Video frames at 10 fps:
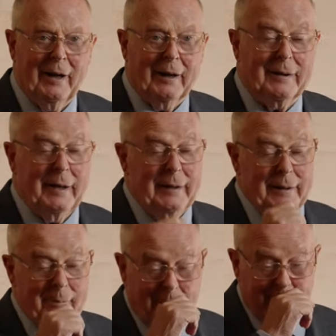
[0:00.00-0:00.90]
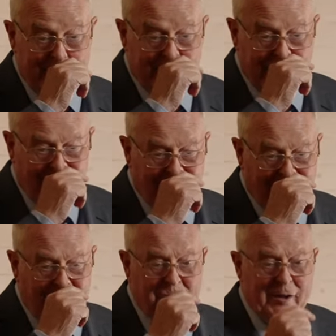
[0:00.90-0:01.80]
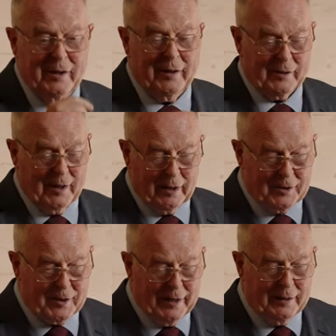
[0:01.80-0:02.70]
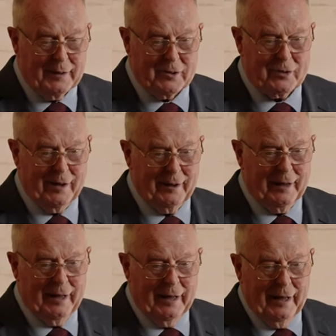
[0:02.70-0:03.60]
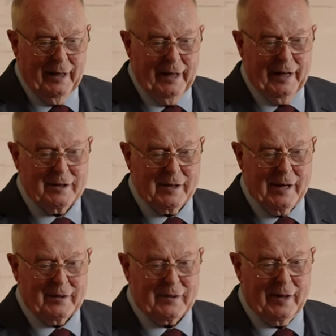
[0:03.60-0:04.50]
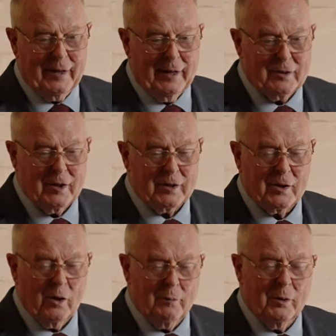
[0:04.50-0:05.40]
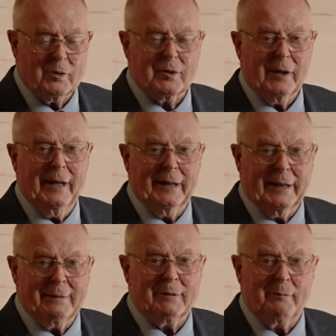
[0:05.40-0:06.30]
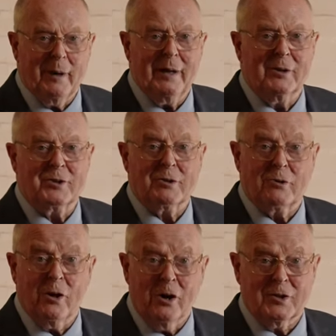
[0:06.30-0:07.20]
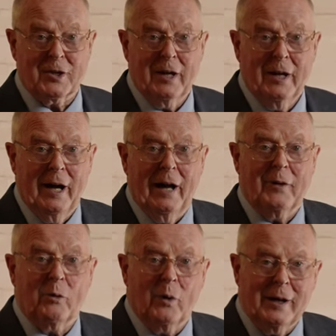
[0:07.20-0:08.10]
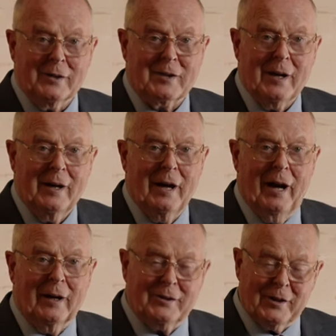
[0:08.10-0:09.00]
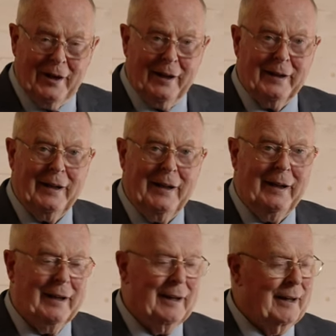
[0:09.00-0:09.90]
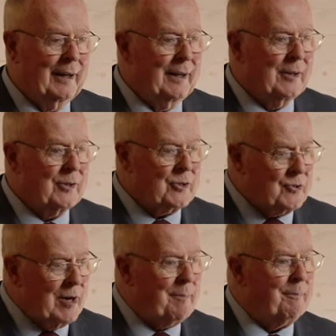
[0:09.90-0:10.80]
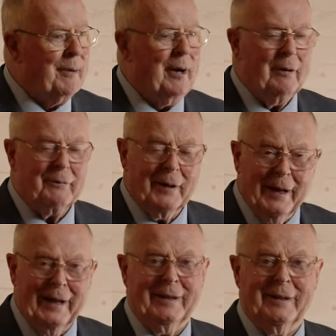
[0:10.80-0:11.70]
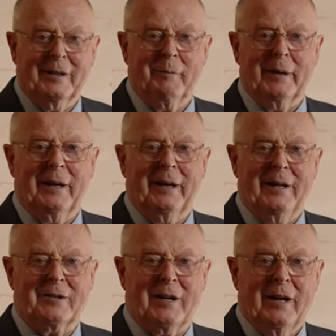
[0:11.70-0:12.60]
Indeed, the modern country, this little state of Israel, is less, I think it's just almost 11 miles across at the waist, a tiny strip of land in the Middle East